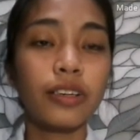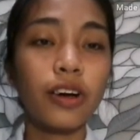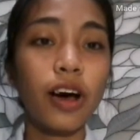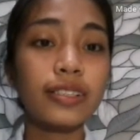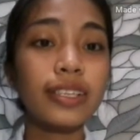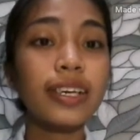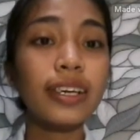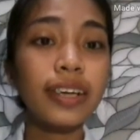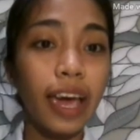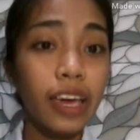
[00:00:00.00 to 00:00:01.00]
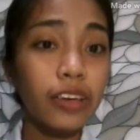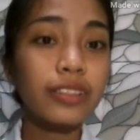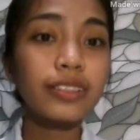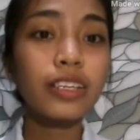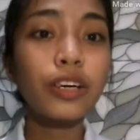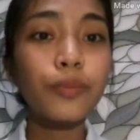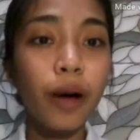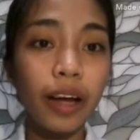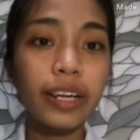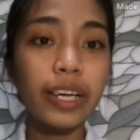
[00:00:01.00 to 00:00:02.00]
causing chaos in our
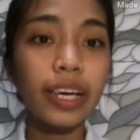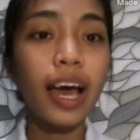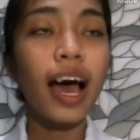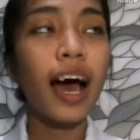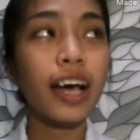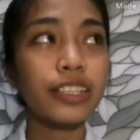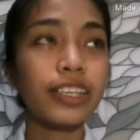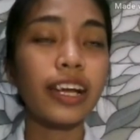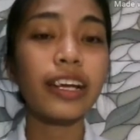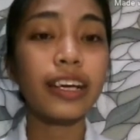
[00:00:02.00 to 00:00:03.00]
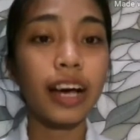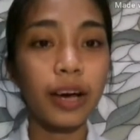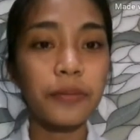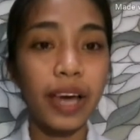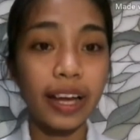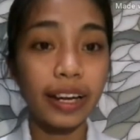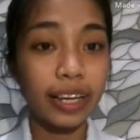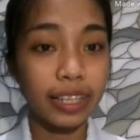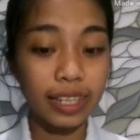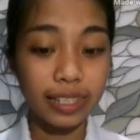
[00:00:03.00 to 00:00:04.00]
body as siya nagkakamiada
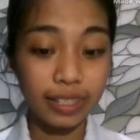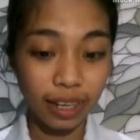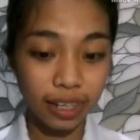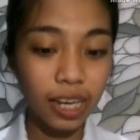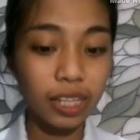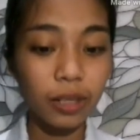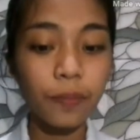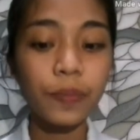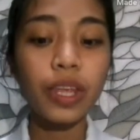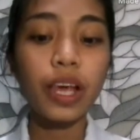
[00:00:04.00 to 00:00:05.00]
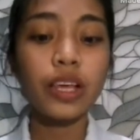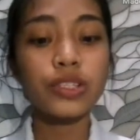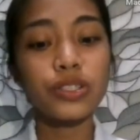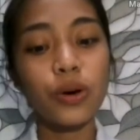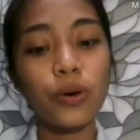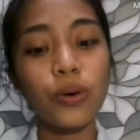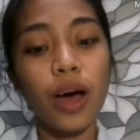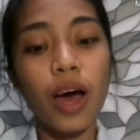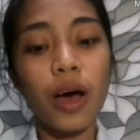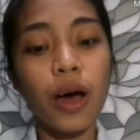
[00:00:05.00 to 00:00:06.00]
kitang sakit. So,
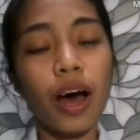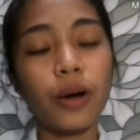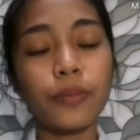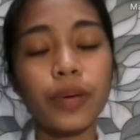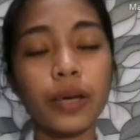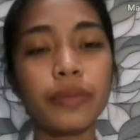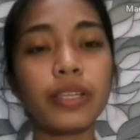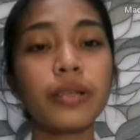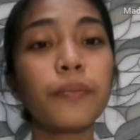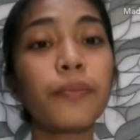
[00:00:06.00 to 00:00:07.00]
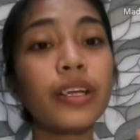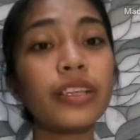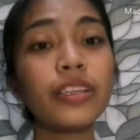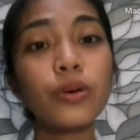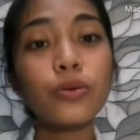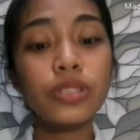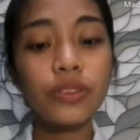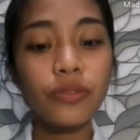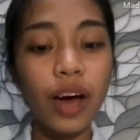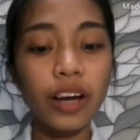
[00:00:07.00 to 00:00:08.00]
but those
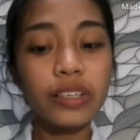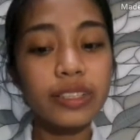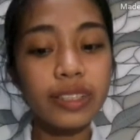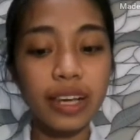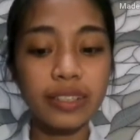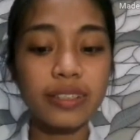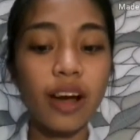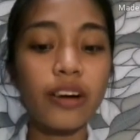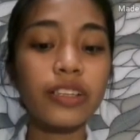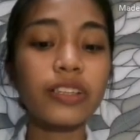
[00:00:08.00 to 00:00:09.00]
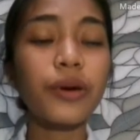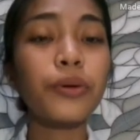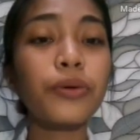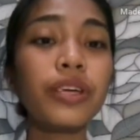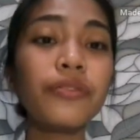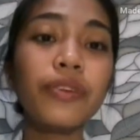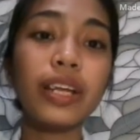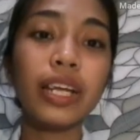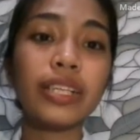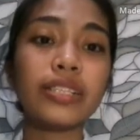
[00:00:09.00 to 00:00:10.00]
viruses aren't the only
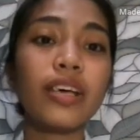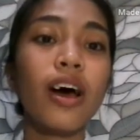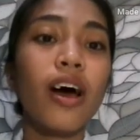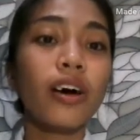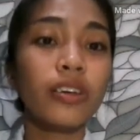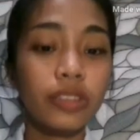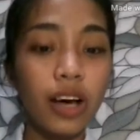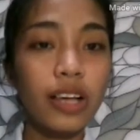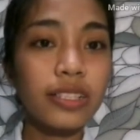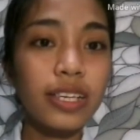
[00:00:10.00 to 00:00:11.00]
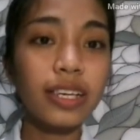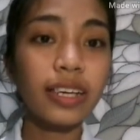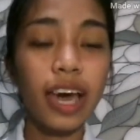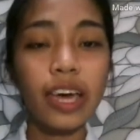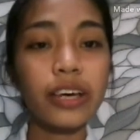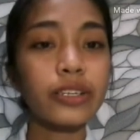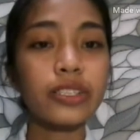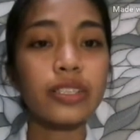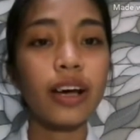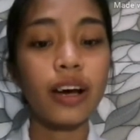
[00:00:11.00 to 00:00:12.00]
villains causing
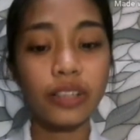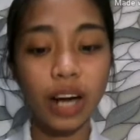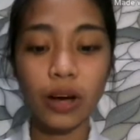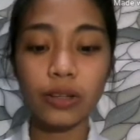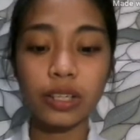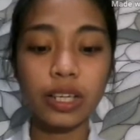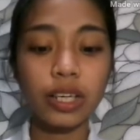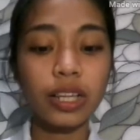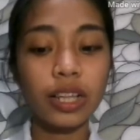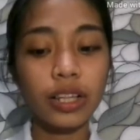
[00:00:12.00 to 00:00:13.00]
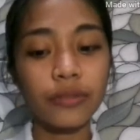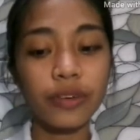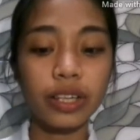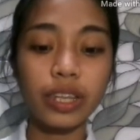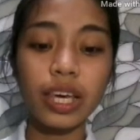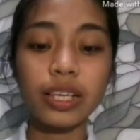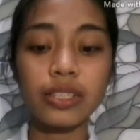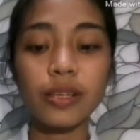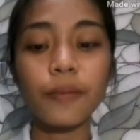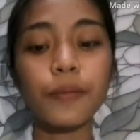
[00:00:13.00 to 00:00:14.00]
chaos around living
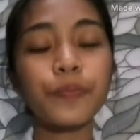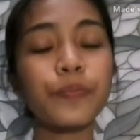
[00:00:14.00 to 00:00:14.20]
things.